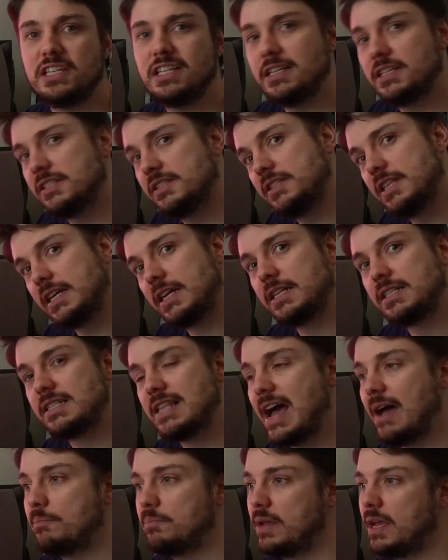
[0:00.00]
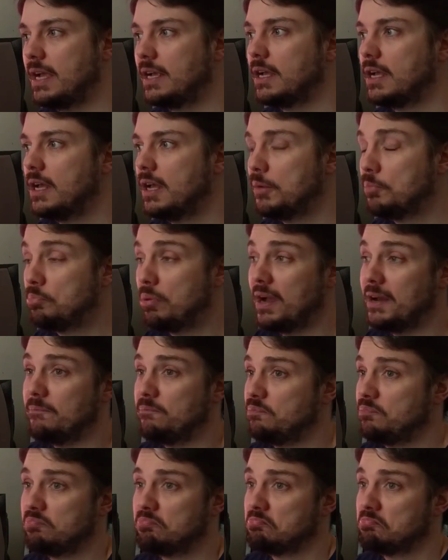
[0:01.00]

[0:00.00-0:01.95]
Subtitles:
He doesn't think it's that big, but